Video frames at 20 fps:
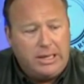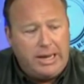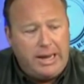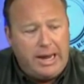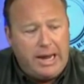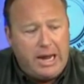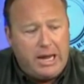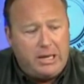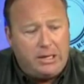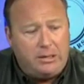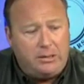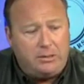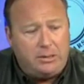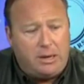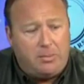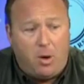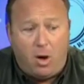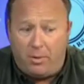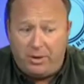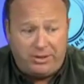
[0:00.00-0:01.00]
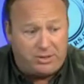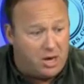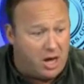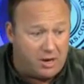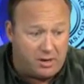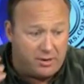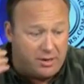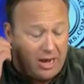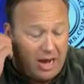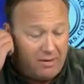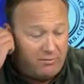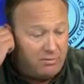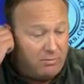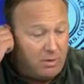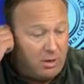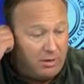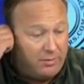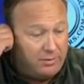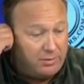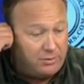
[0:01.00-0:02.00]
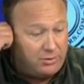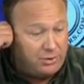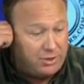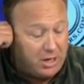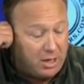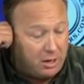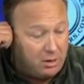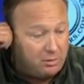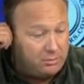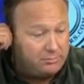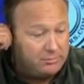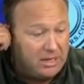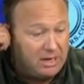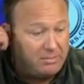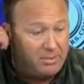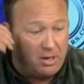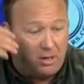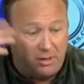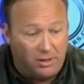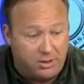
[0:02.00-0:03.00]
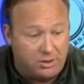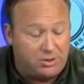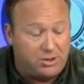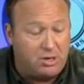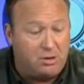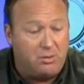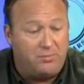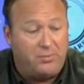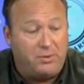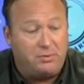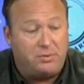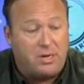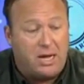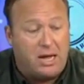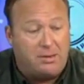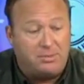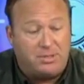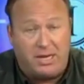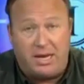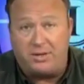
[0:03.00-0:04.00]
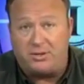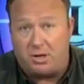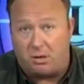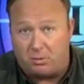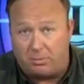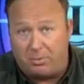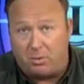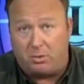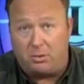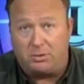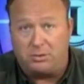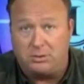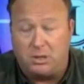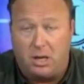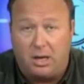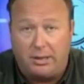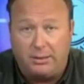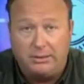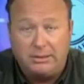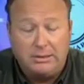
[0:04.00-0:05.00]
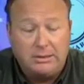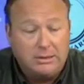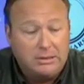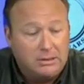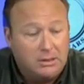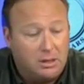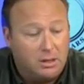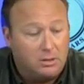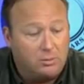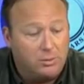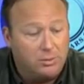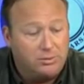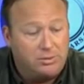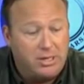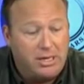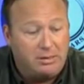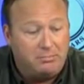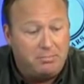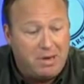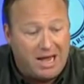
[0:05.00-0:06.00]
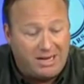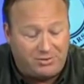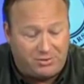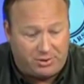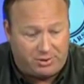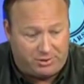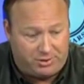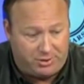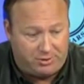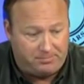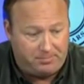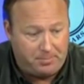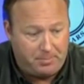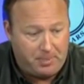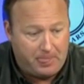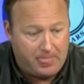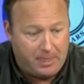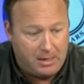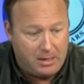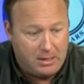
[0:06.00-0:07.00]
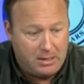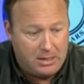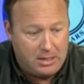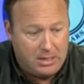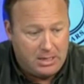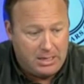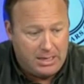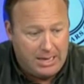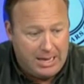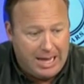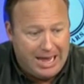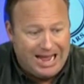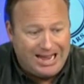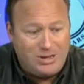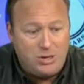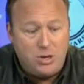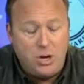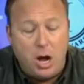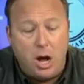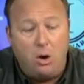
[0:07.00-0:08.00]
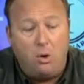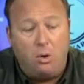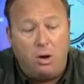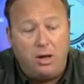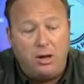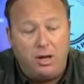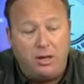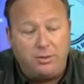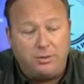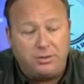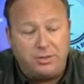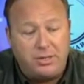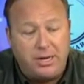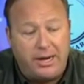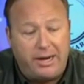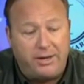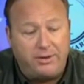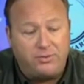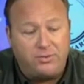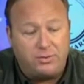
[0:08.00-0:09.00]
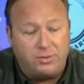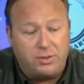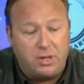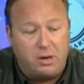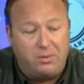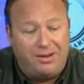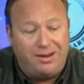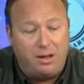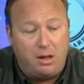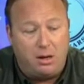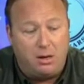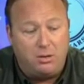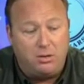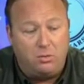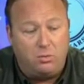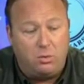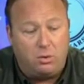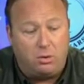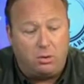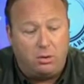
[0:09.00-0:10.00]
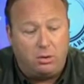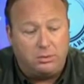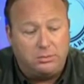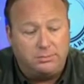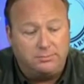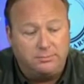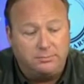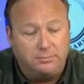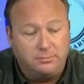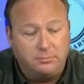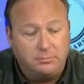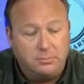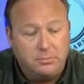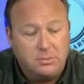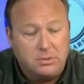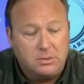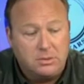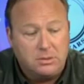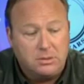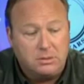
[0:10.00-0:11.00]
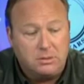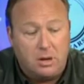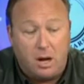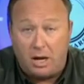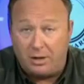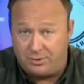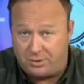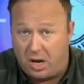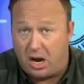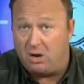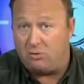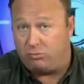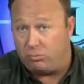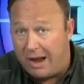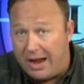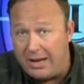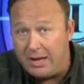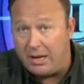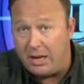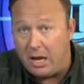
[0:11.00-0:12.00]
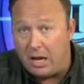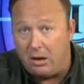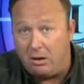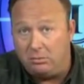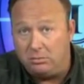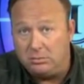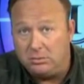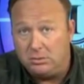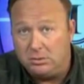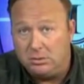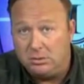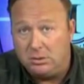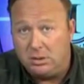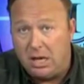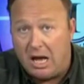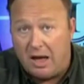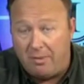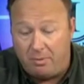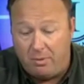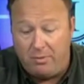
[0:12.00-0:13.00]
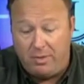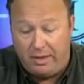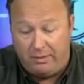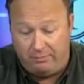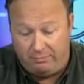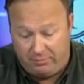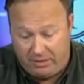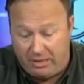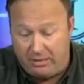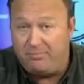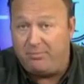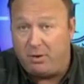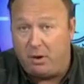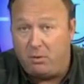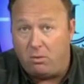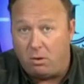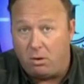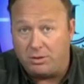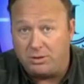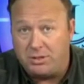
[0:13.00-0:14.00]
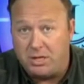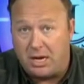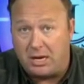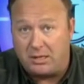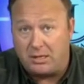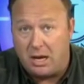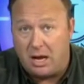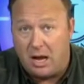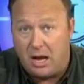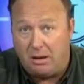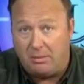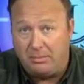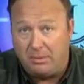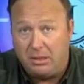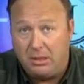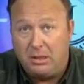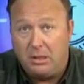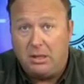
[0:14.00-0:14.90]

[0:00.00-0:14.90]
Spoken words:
And I'm always honored to have him on the show. I've been on his show a few times. He has our reporters on a routine basis. And no one understands what's going on in the world on talk radio other than Infowars.com